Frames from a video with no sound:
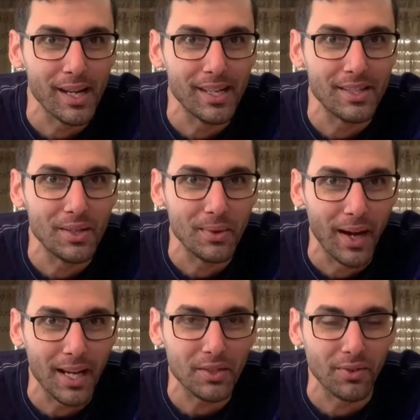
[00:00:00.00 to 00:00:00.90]
to
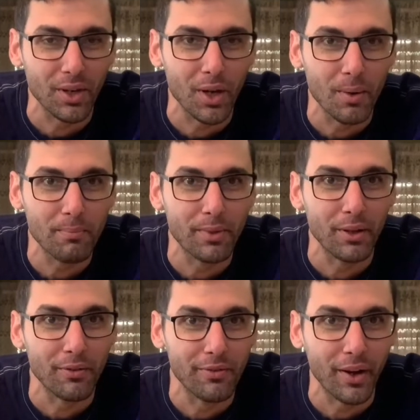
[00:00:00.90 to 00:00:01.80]
ask for help. They're
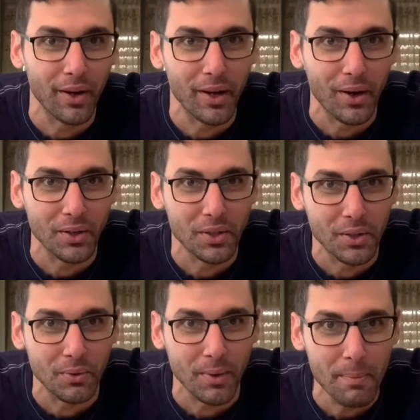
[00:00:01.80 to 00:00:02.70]
very hard to
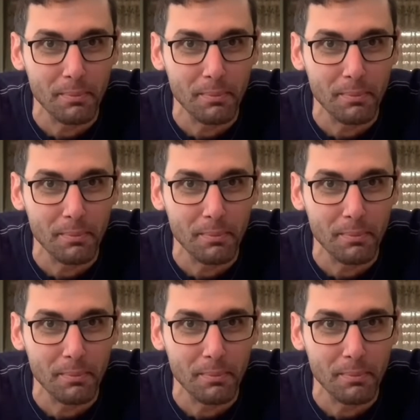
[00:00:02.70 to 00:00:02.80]
grip.